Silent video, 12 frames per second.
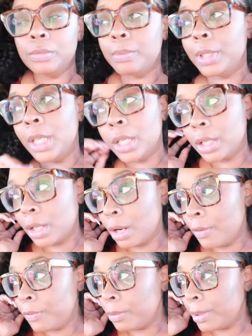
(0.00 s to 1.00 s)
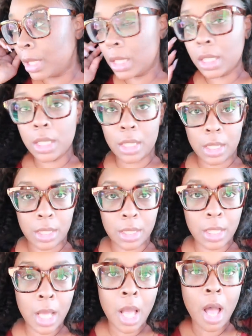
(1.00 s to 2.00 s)
being careful
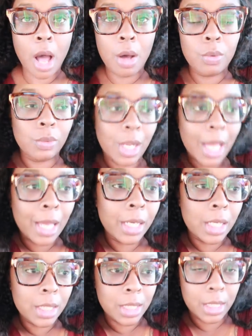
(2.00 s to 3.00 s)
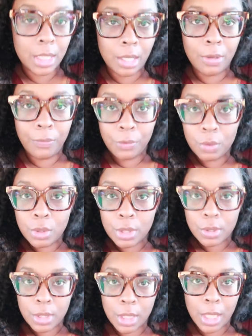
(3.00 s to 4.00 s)
because online us as
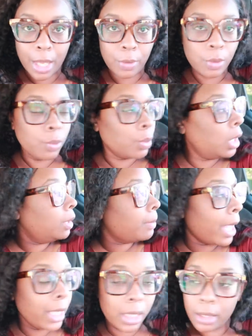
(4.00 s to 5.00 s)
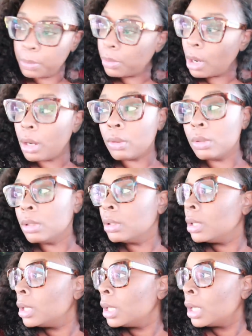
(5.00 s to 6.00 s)
influencers look like we really making it, bro
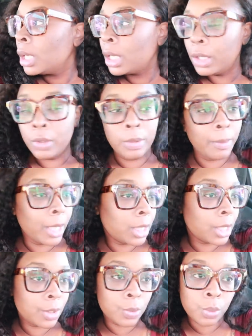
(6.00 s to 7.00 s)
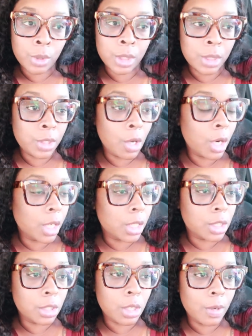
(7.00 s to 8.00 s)
and it makes us real
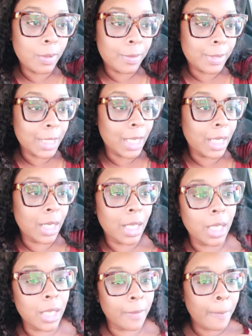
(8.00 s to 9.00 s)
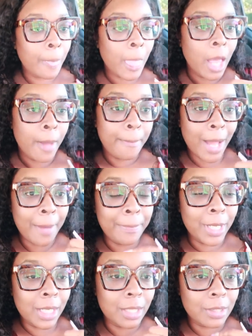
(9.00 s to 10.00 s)
targets you know what i'm saying and my
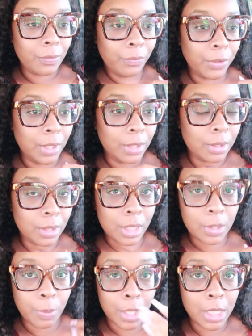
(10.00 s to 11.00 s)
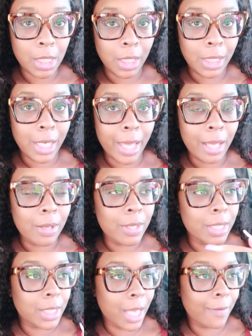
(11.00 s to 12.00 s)
biggest fear especially now
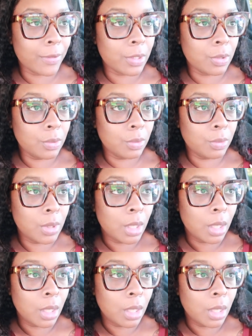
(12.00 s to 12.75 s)
is having to